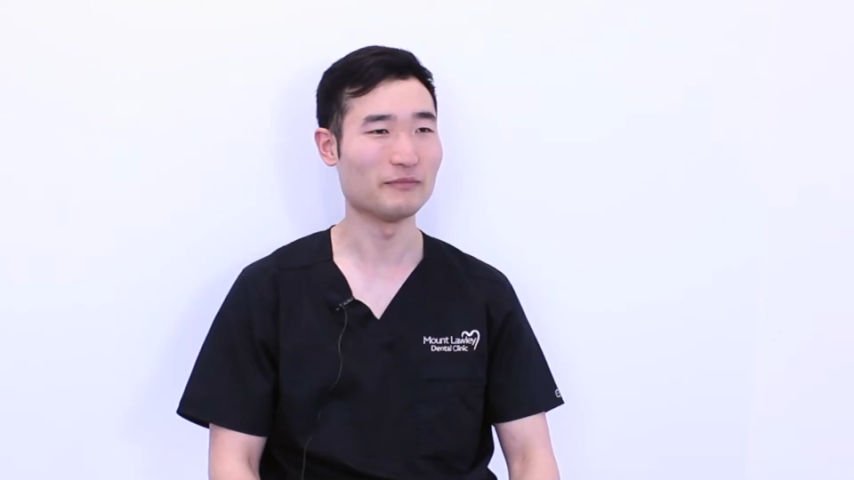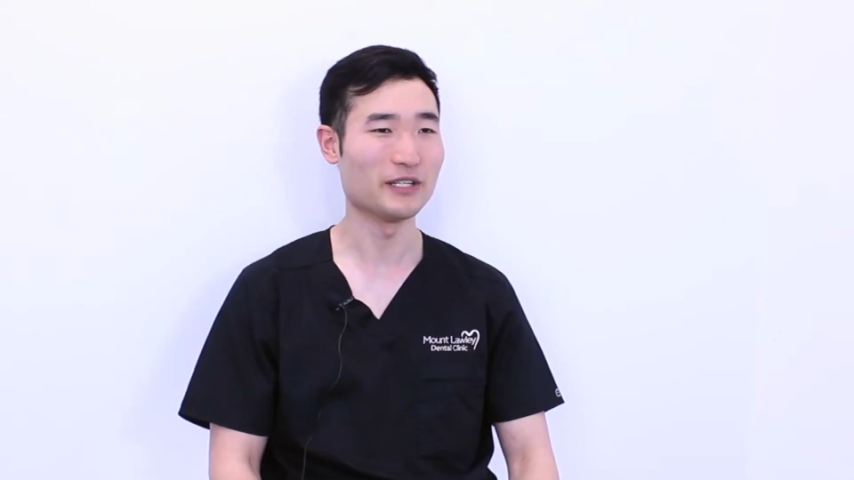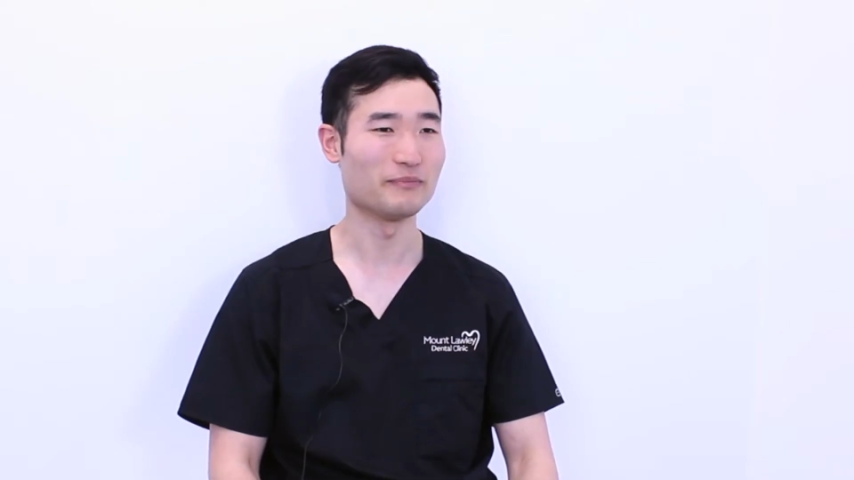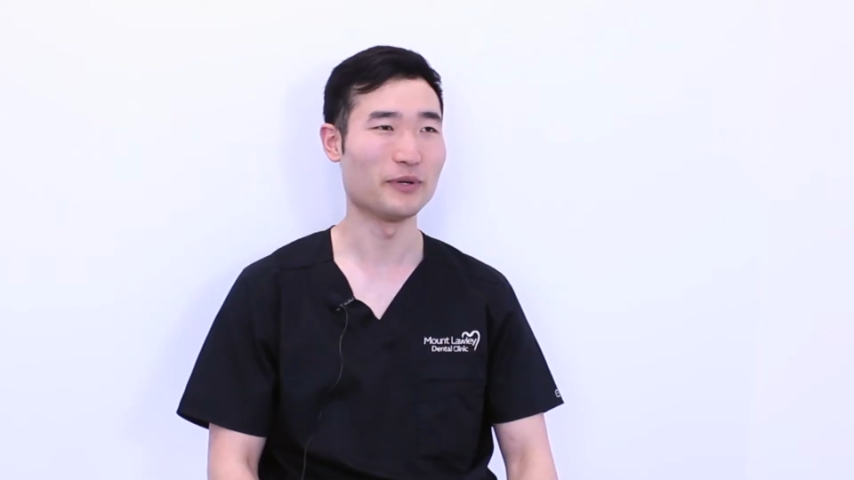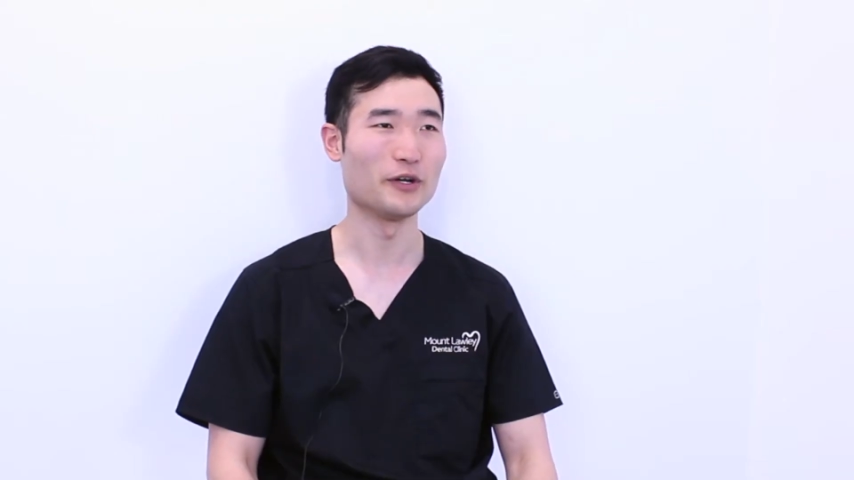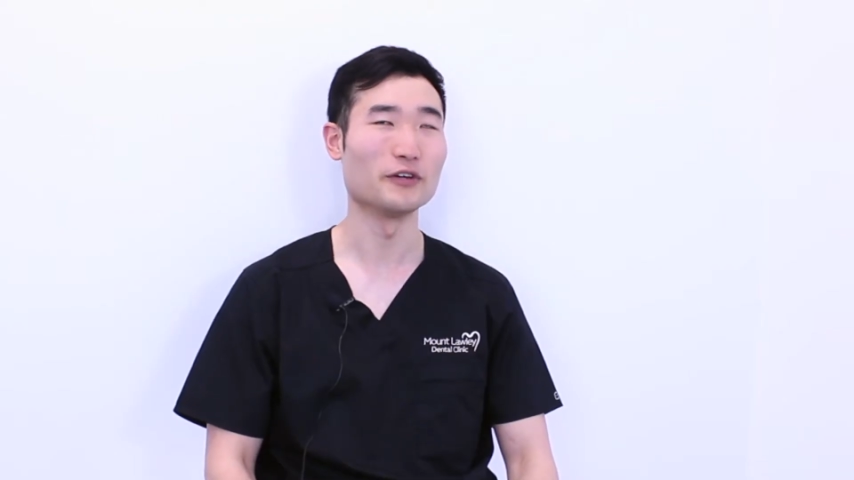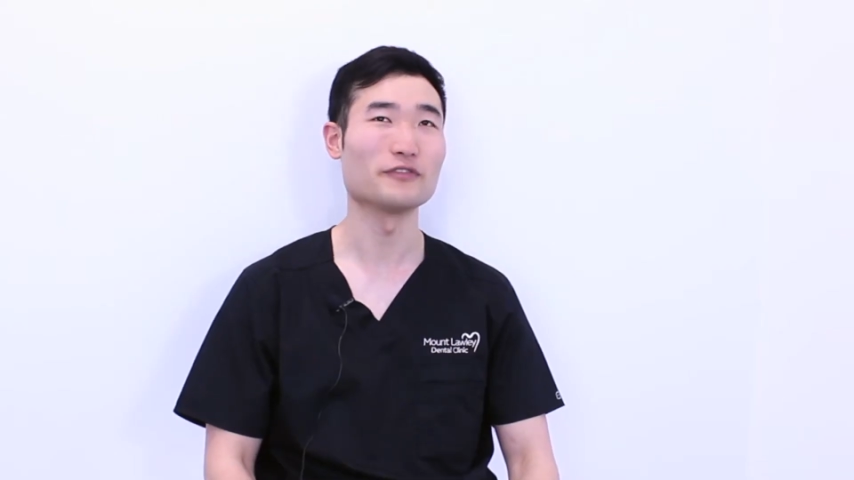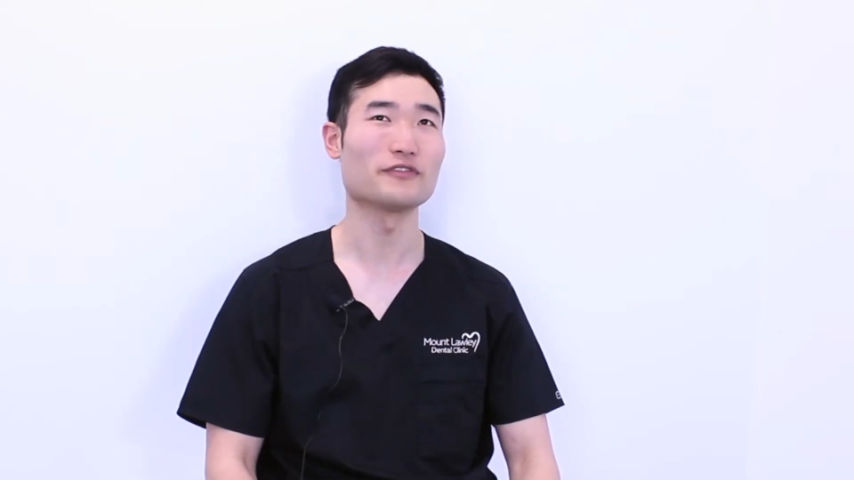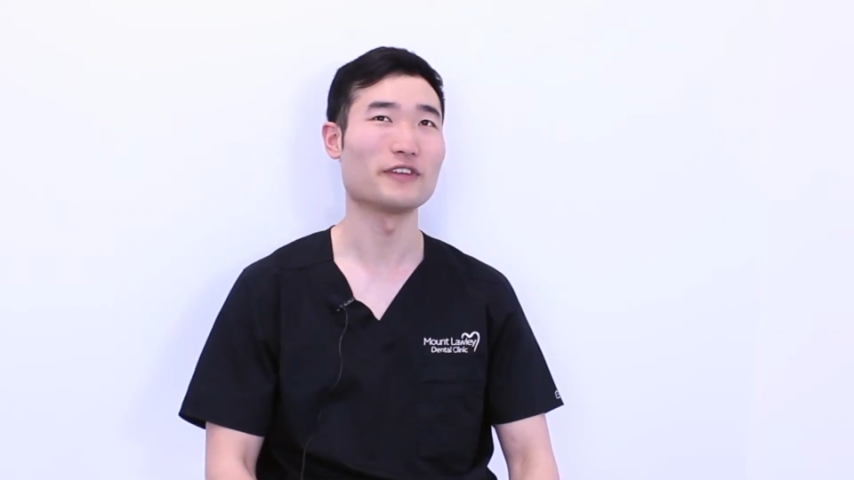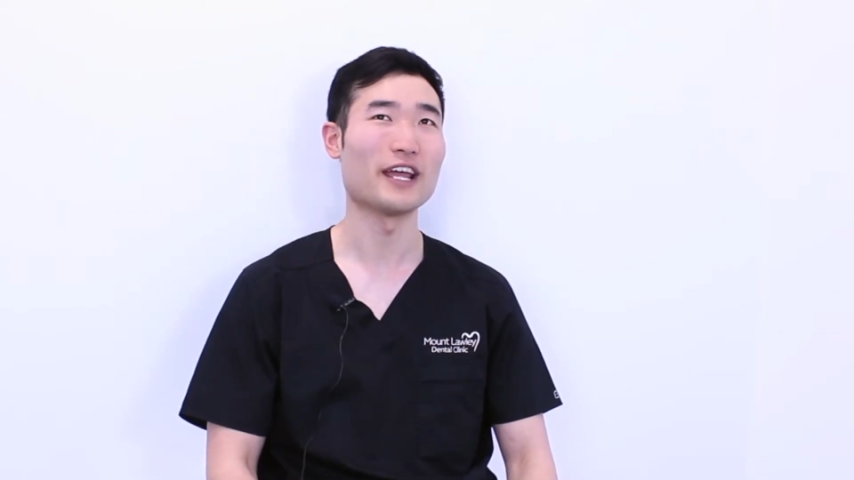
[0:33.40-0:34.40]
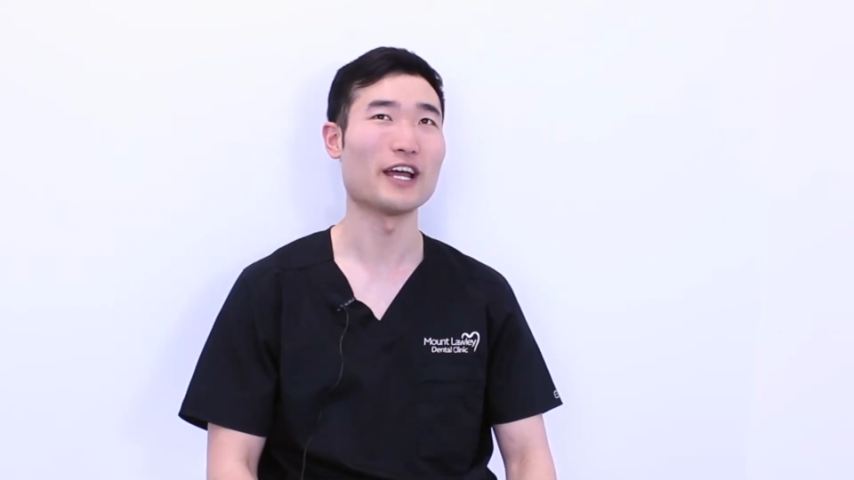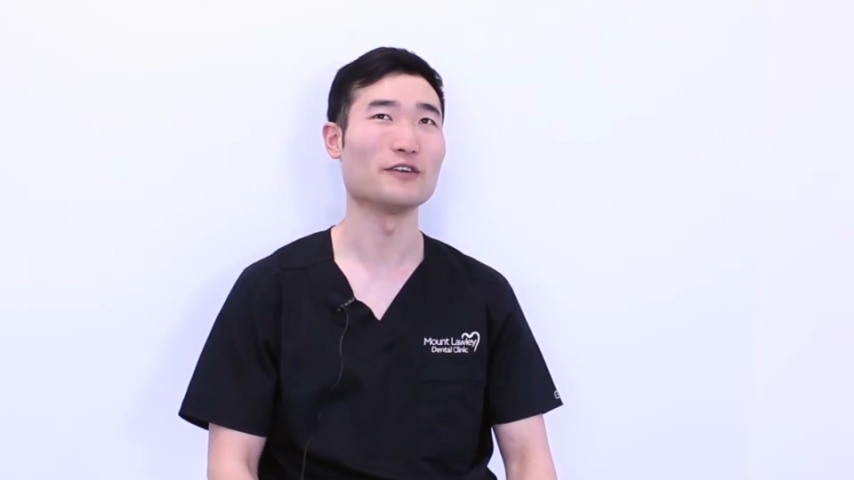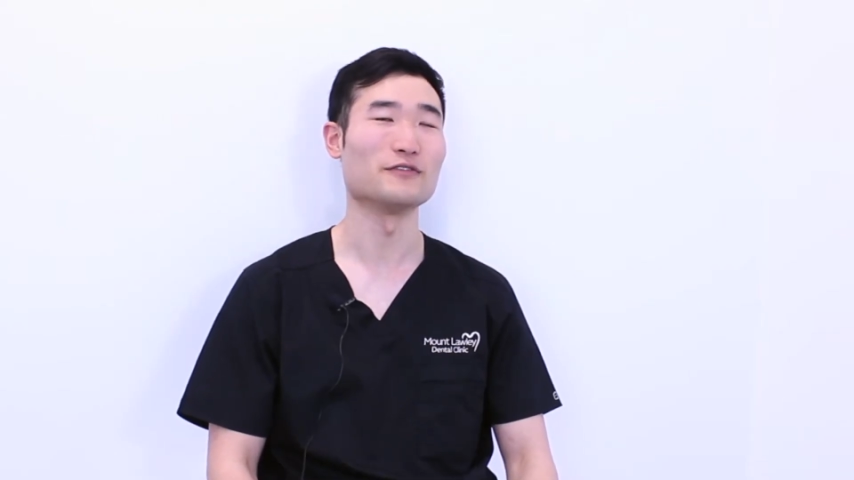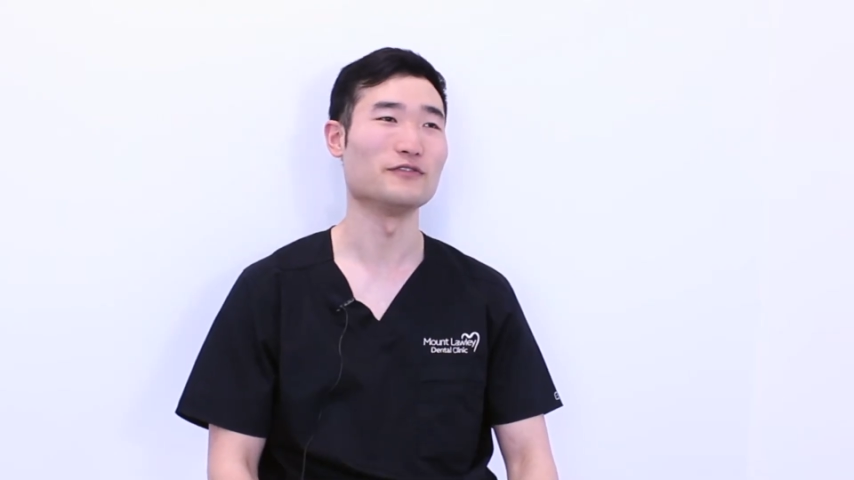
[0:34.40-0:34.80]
been in Perth now